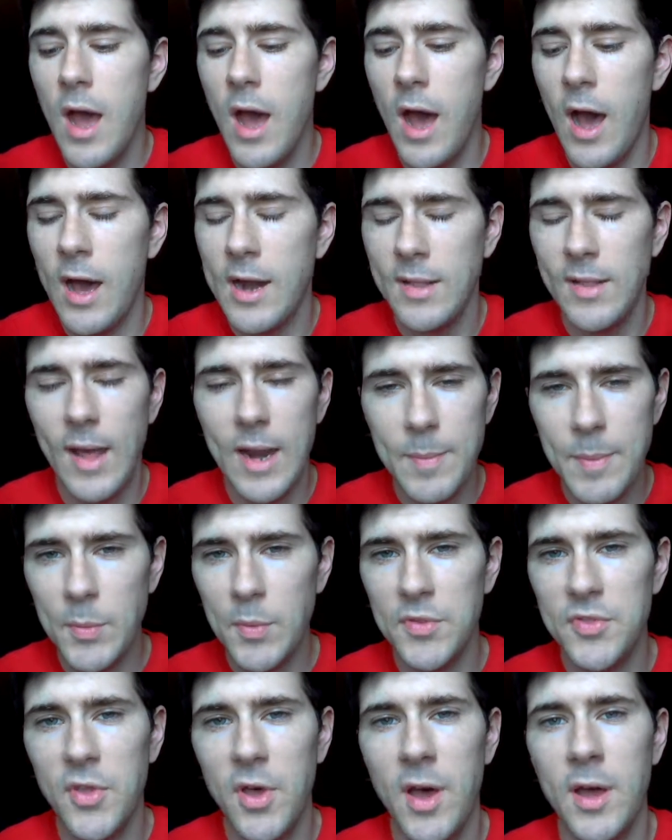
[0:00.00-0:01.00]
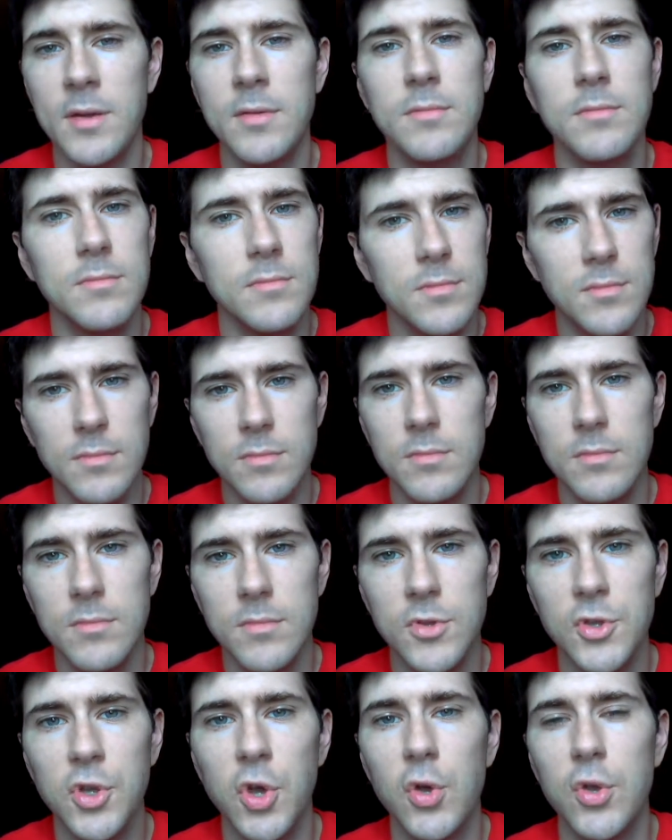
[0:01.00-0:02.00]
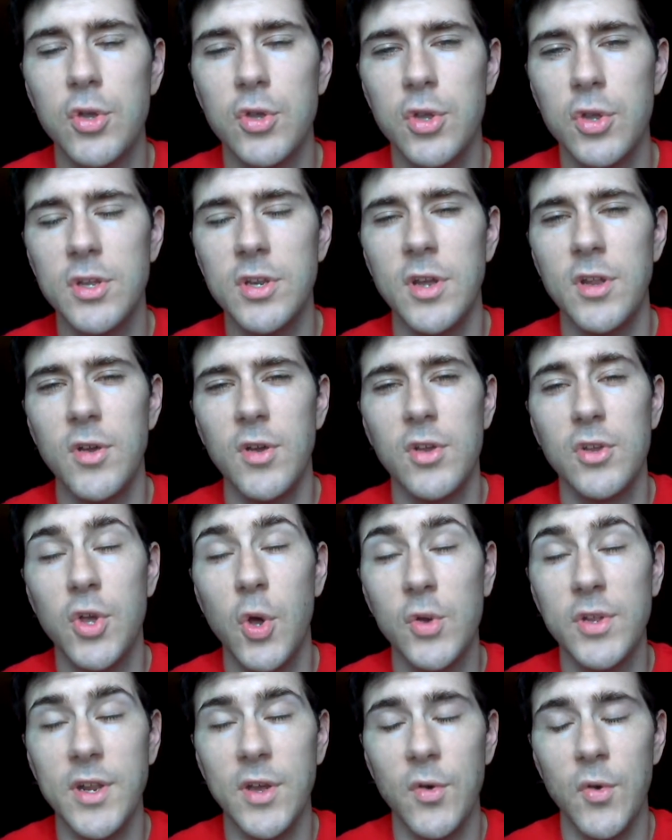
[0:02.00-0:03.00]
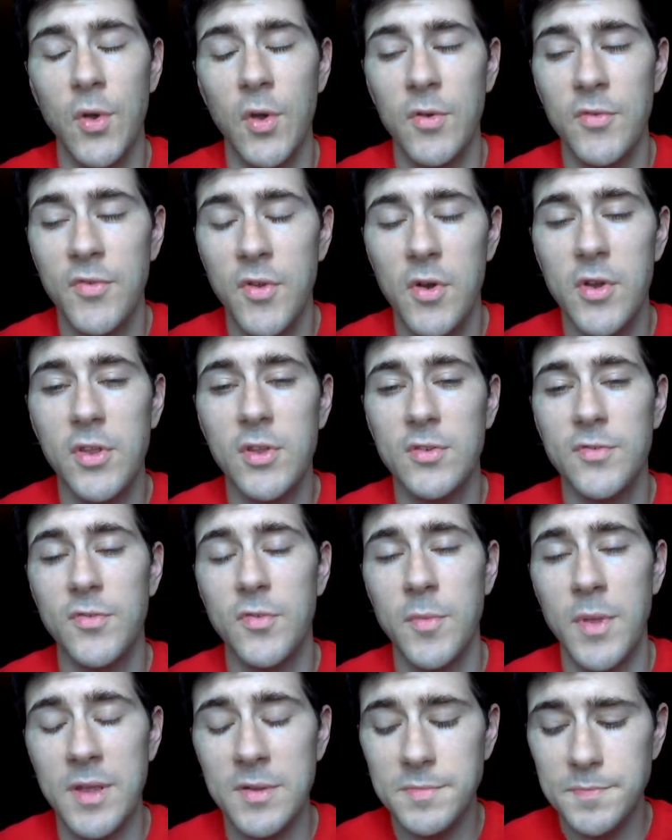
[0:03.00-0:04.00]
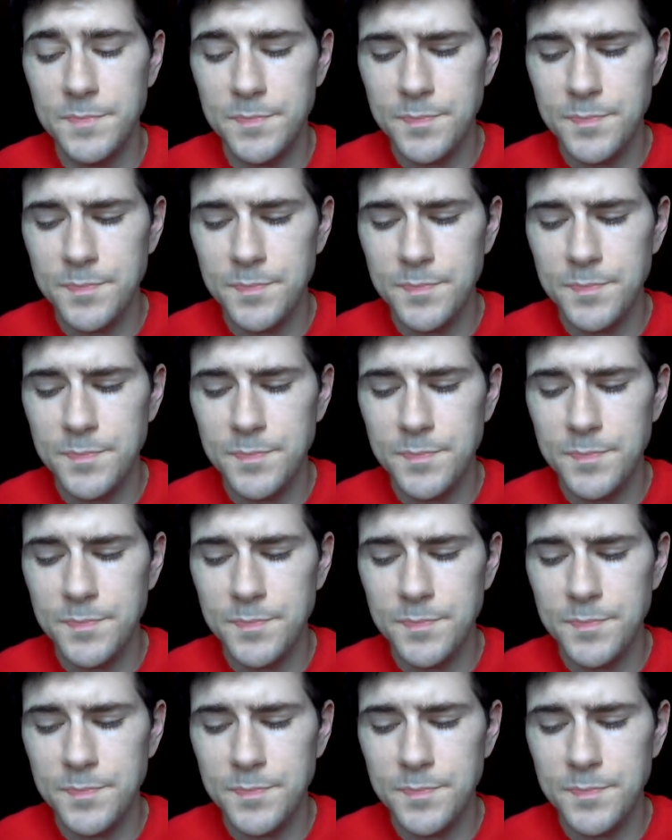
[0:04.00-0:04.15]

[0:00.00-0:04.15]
And a lot of people thought coconut oil very good for me.